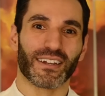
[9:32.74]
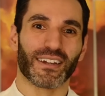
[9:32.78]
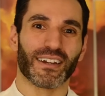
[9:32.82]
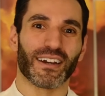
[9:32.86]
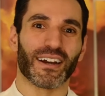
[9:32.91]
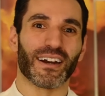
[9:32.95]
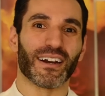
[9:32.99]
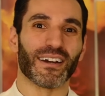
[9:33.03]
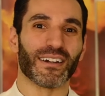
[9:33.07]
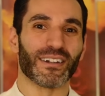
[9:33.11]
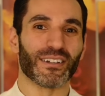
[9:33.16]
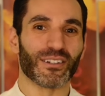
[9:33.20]

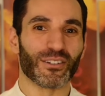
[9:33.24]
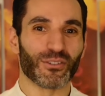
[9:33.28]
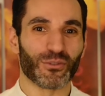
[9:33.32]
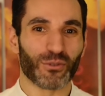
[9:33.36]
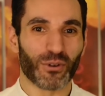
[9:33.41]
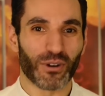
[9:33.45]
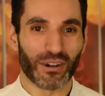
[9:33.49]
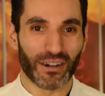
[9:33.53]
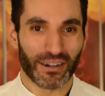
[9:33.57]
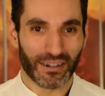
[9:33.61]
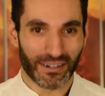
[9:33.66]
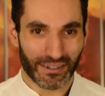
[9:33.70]

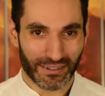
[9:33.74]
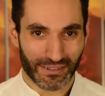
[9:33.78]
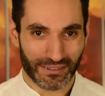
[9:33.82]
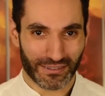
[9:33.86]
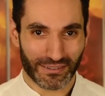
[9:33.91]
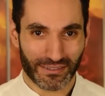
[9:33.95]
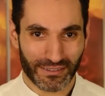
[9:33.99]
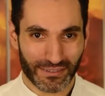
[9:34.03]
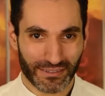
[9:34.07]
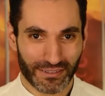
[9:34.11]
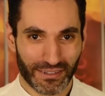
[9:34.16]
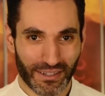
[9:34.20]
Aywa.
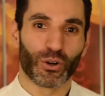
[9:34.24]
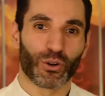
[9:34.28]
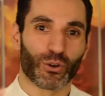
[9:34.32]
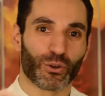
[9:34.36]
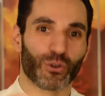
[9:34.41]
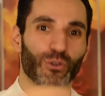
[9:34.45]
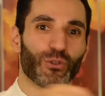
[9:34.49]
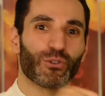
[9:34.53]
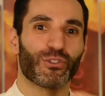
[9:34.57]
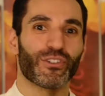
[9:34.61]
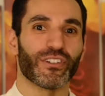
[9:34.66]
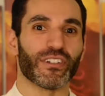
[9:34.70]

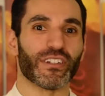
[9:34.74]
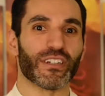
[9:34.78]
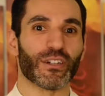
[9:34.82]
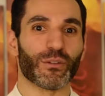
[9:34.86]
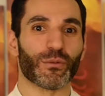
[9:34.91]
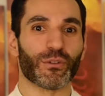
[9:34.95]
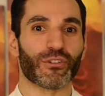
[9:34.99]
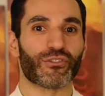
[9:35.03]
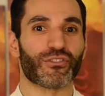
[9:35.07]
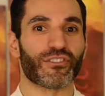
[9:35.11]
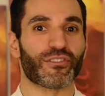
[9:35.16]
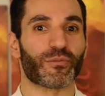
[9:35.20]

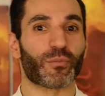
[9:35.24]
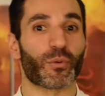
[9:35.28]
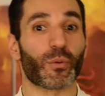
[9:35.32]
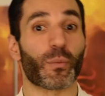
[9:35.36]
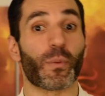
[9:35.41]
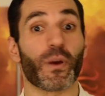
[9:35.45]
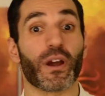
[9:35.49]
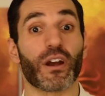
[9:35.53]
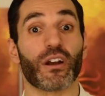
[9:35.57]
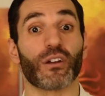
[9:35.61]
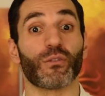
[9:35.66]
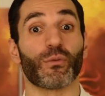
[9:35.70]
Kuzi, which is
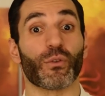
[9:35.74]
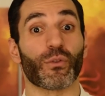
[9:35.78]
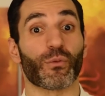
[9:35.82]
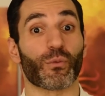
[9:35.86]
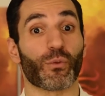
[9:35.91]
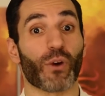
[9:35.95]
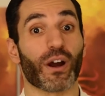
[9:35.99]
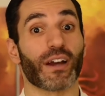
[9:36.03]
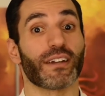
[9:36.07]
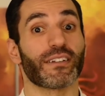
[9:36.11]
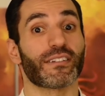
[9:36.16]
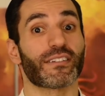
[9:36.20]
prepared
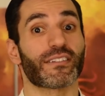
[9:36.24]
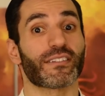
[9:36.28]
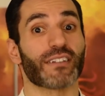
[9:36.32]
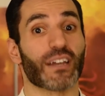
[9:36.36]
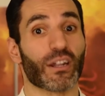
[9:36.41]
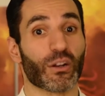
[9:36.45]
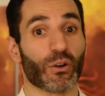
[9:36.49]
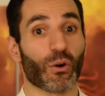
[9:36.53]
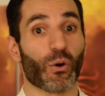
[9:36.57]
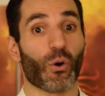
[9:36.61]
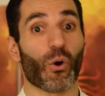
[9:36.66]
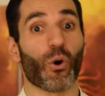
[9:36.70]
with rice
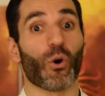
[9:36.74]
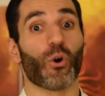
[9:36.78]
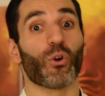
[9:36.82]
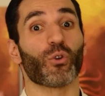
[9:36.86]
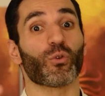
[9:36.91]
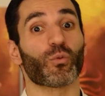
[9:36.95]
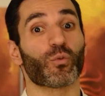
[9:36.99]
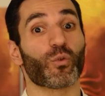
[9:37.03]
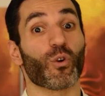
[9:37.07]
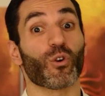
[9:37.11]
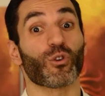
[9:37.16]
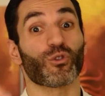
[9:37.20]
and a
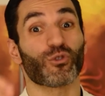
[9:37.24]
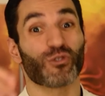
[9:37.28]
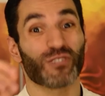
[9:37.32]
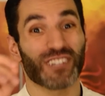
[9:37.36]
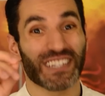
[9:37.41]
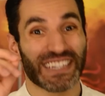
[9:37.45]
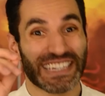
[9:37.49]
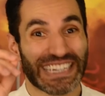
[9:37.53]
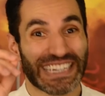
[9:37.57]
whole roasted